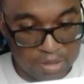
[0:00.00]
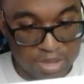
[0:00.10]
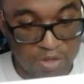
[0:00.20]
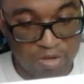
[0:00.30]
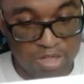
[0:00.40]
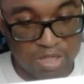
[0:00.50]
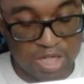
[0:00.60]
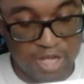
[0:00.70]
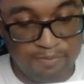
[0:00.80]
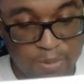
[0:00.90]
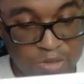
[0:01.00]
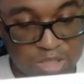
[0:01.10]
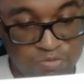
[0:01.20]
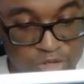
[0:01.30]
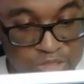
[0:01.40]
Do the
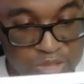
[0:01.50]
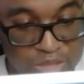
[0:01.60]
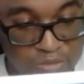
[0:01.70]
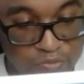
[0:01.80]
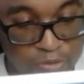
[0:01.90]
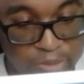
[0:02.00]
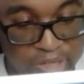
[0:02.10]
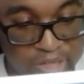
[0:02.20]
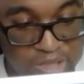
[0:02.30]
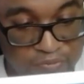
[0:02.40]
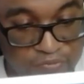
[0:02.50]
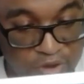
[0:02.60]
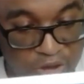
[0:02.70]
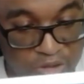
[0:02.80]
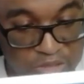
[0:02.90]
bonus features Mackenzie
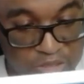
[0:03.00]
Falls,